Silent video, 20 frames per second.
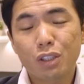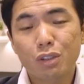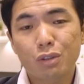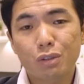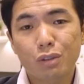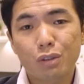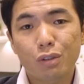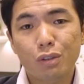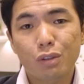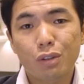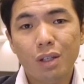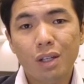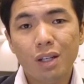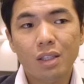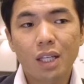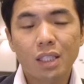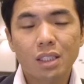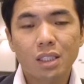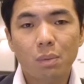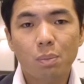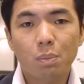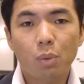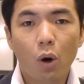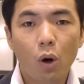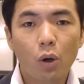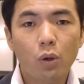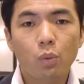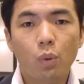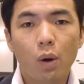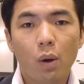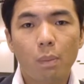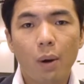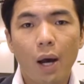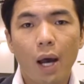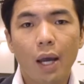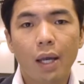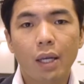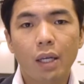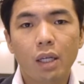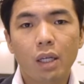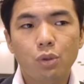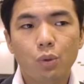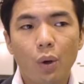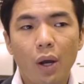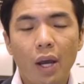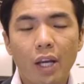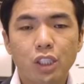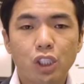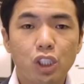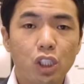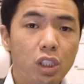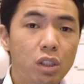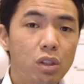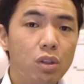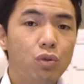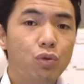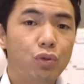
So that's the point whereby you will actually